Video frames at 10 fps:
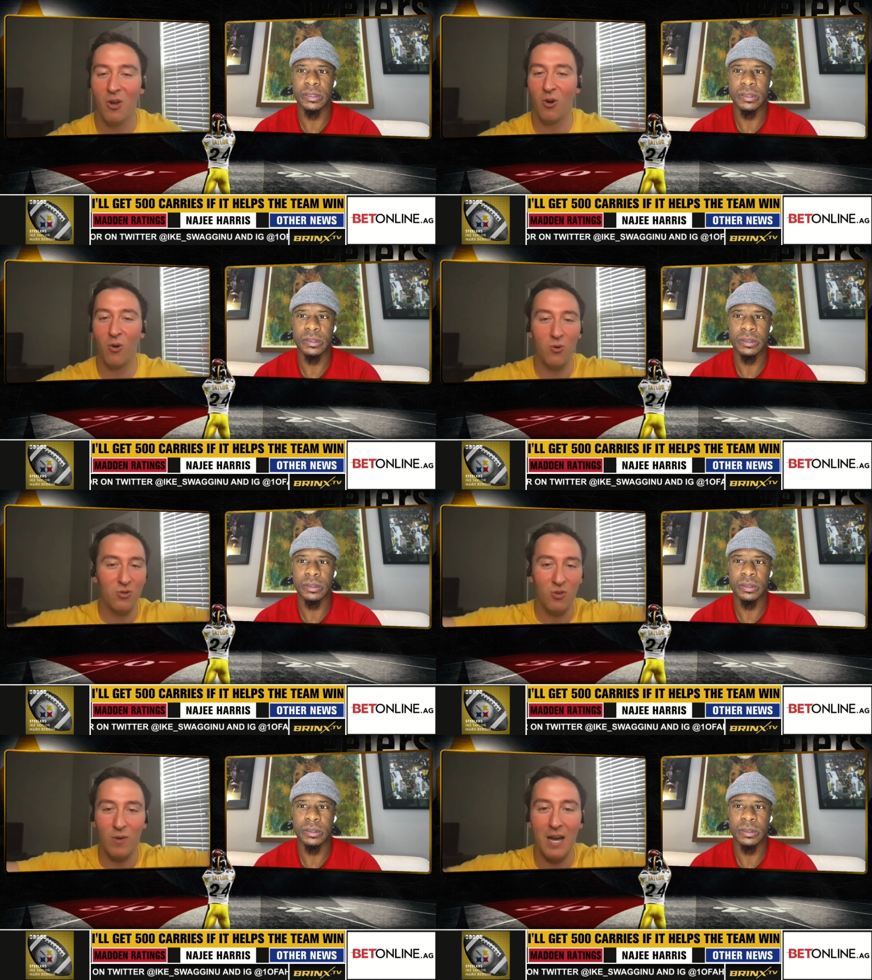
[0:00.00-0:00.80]
Speaker 1: who's
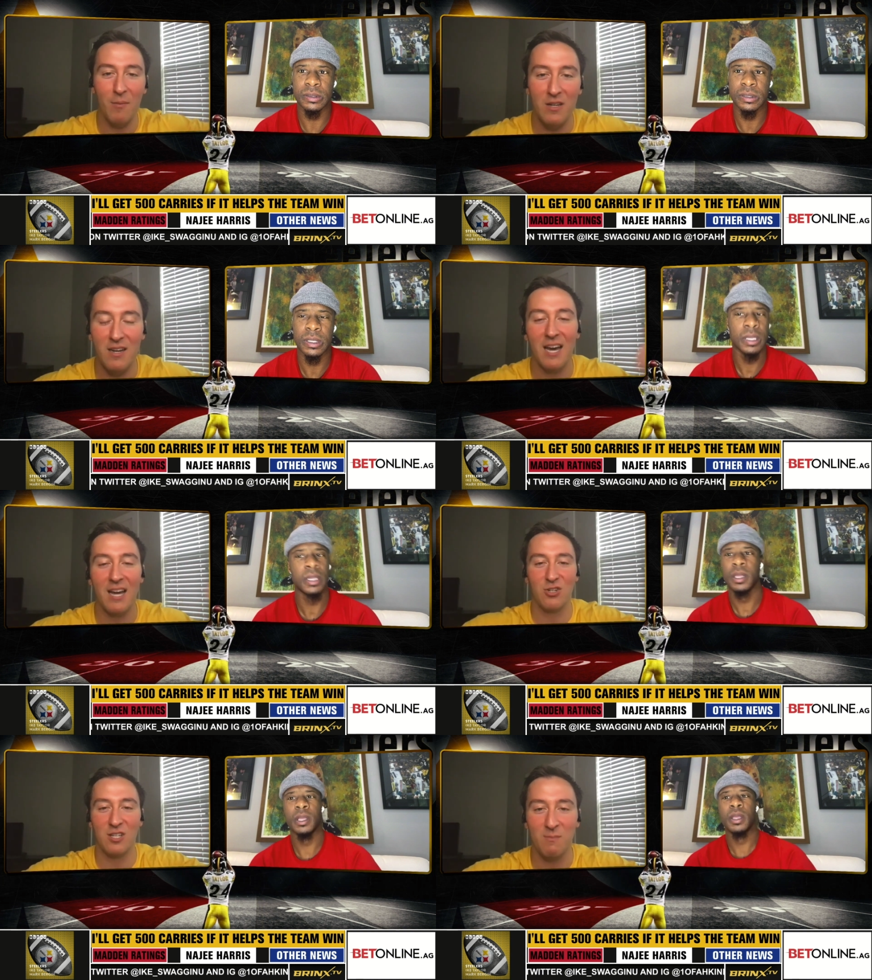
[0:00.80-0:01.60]
the Robin to
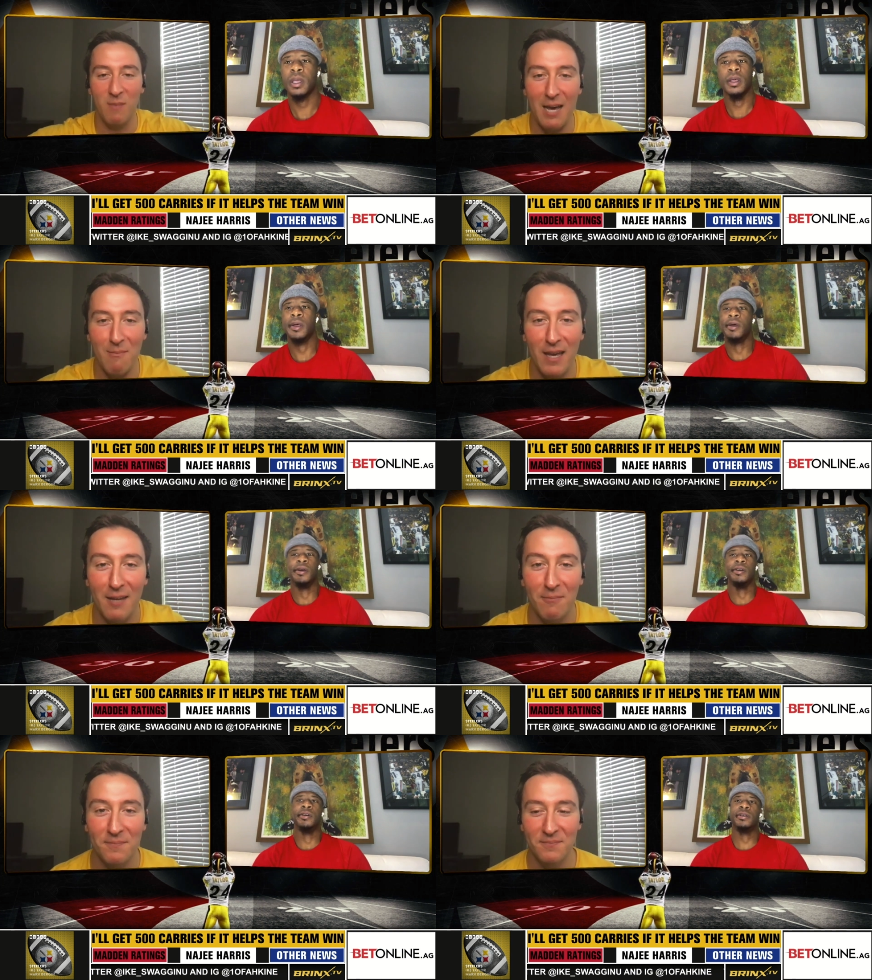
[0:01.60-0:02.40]
Najee's Batman?
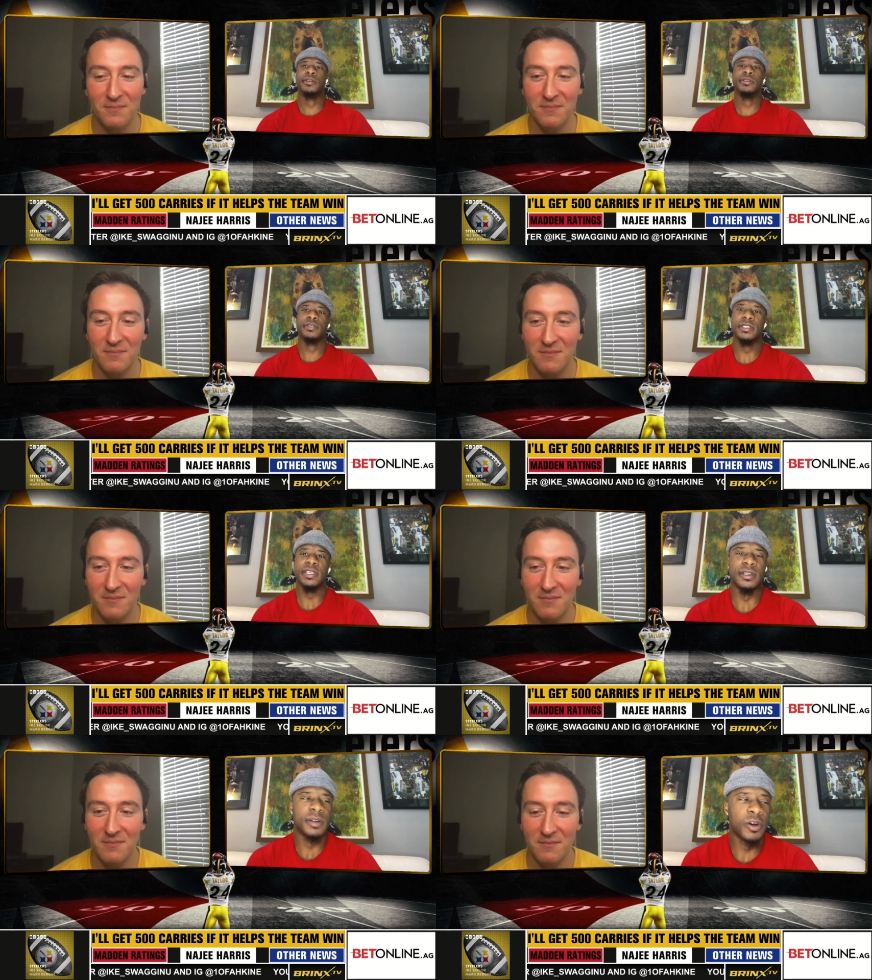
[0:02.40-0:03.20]

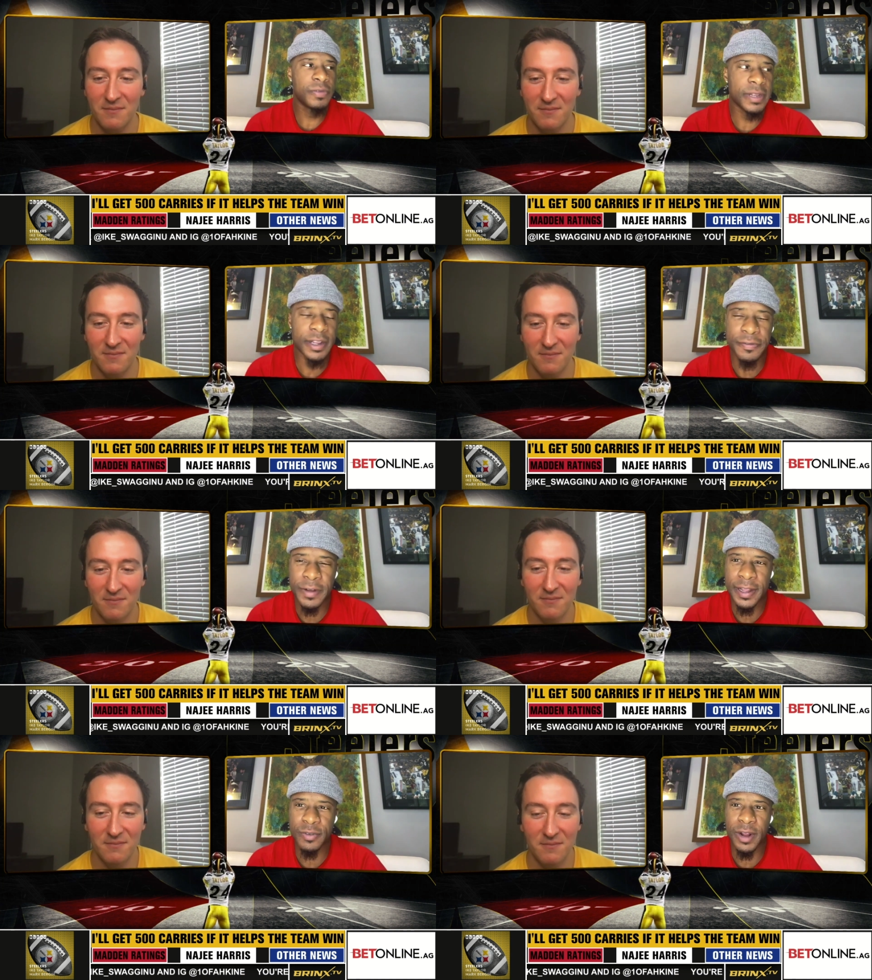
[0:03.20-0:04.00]
Speaker 2: Yeah, hopefully they'll
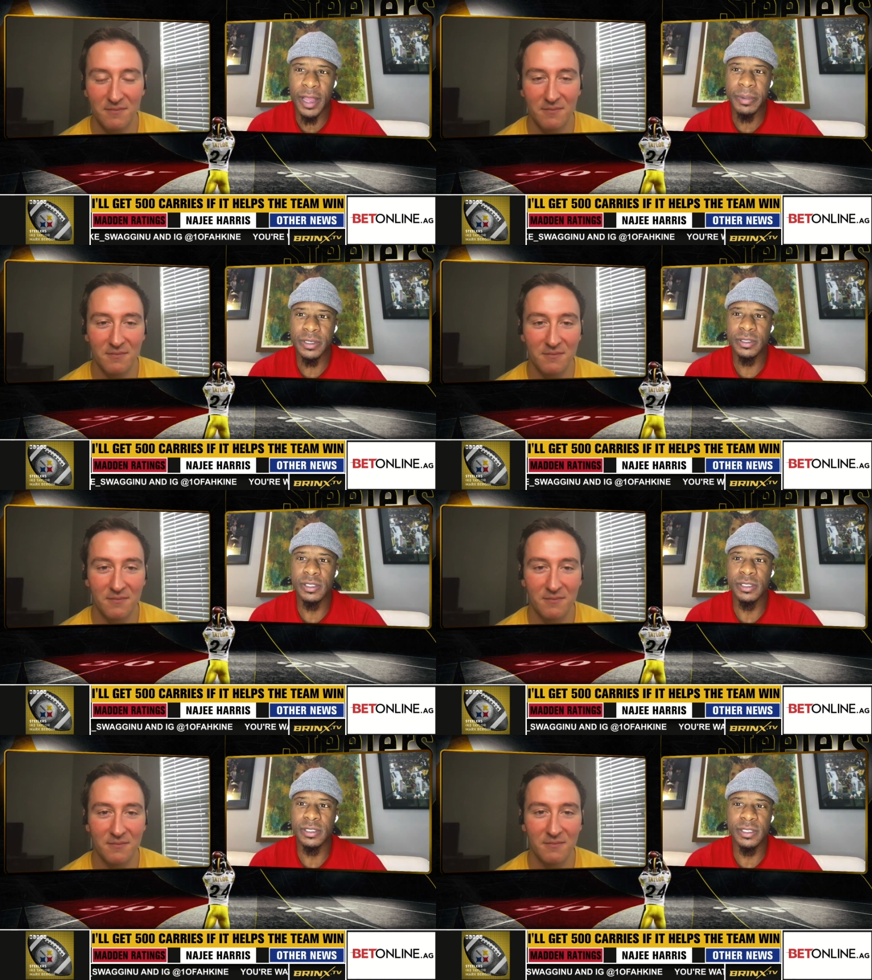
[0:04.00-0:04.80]
find a Robin
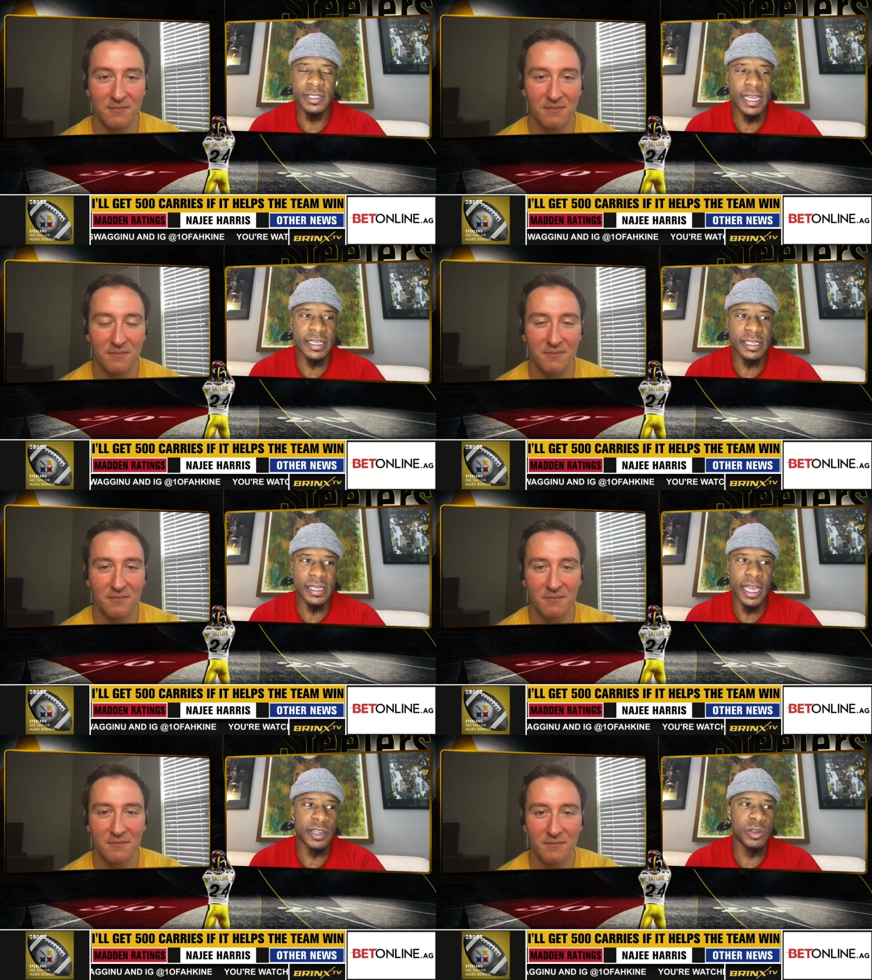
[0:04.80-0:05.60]
to to
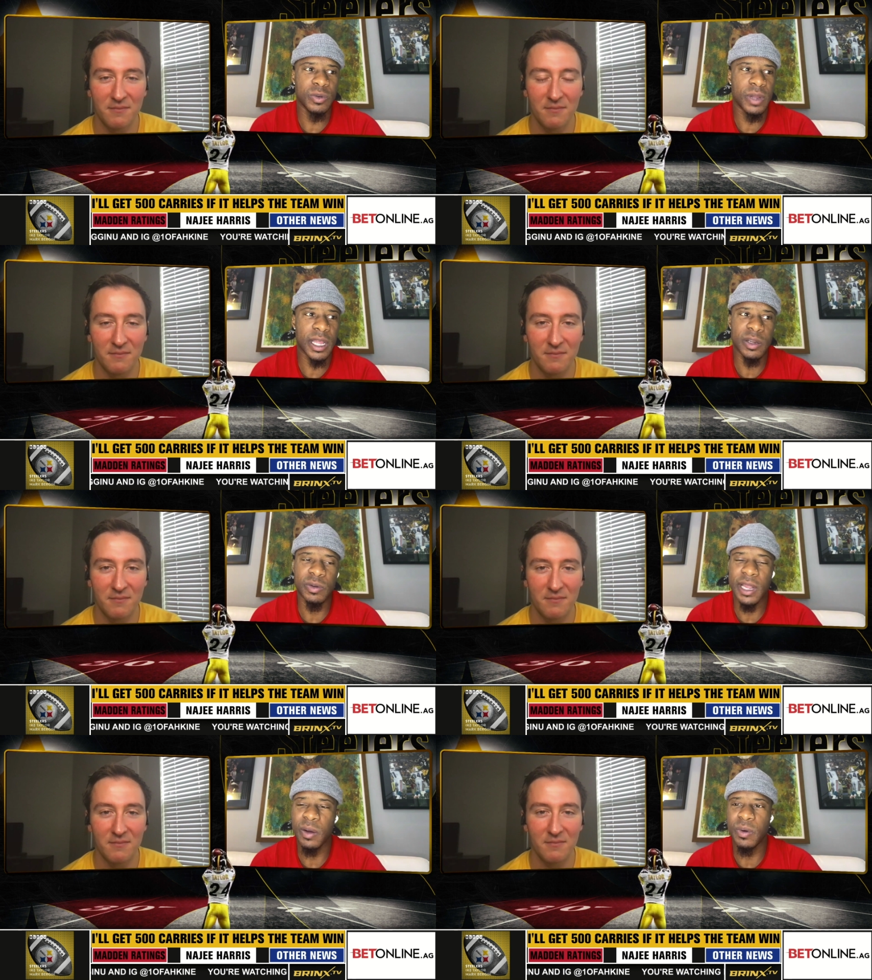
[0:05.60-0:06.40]
Najee. I do I
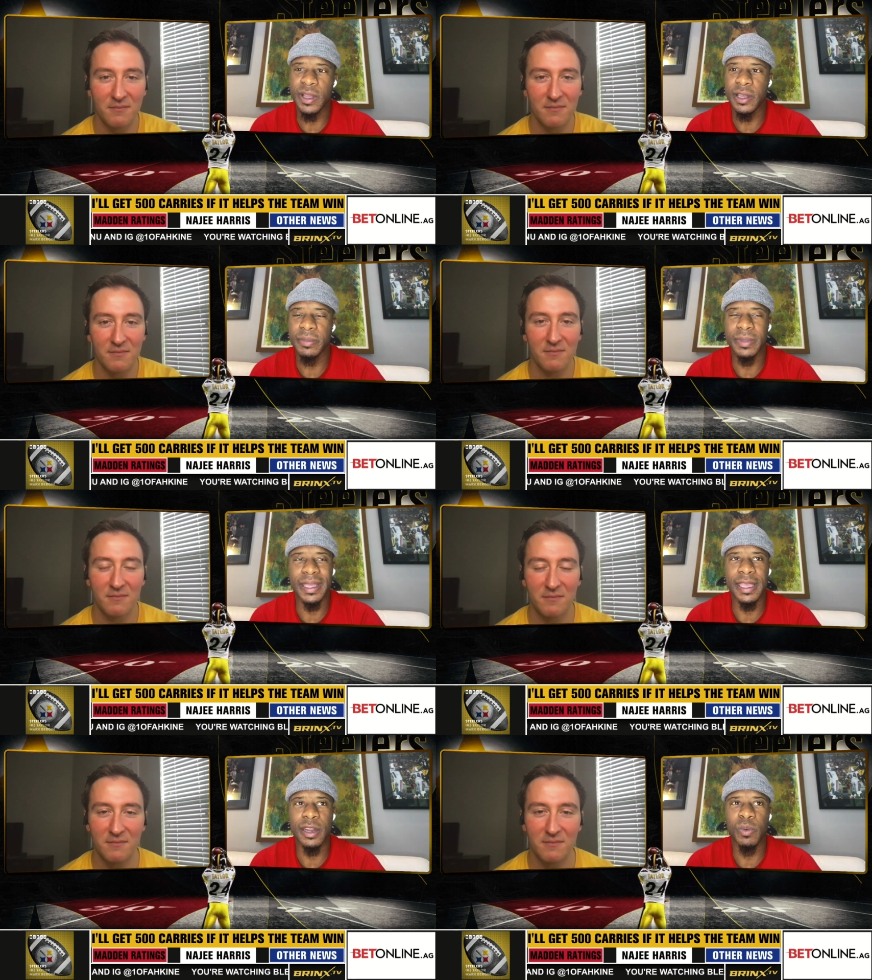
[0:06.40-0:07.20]
do not want him
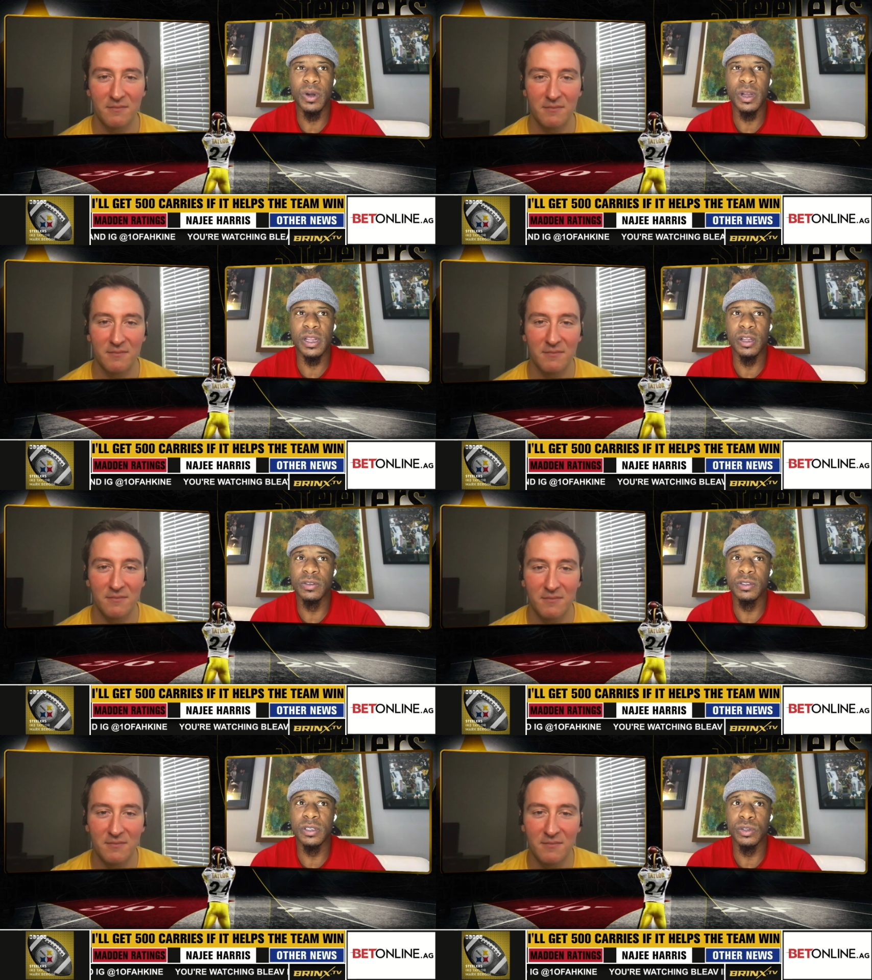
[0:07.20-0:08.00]
anywhere
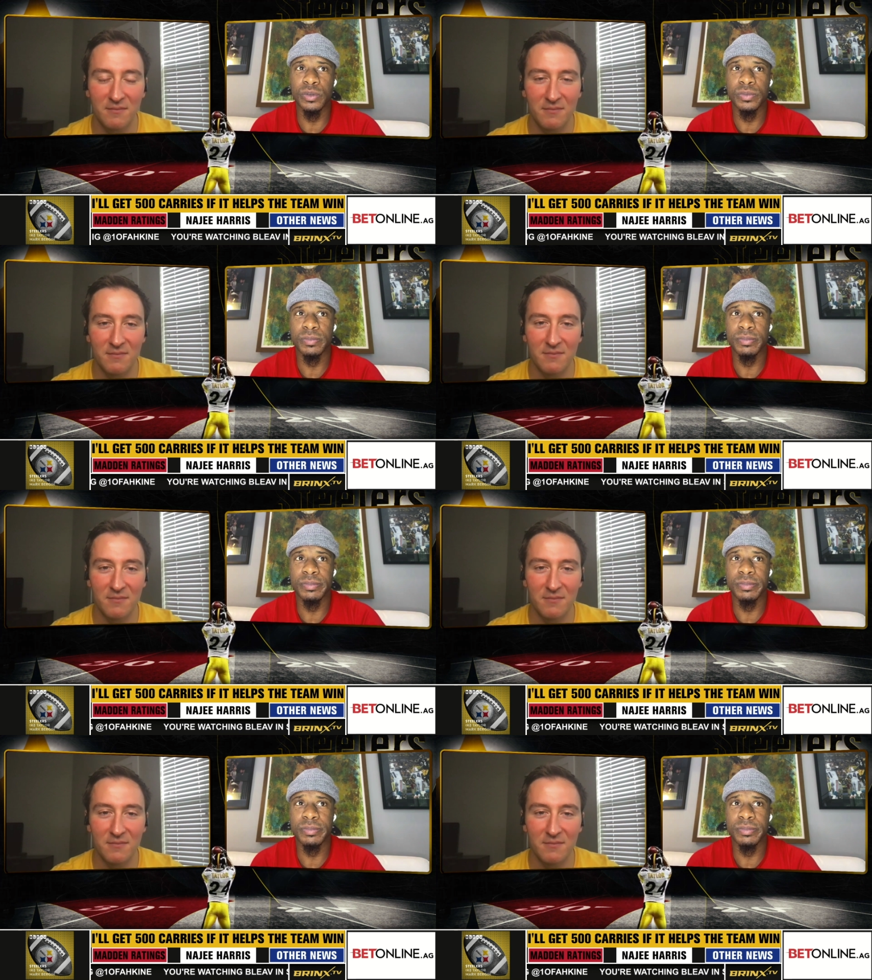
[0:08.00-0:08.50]
close to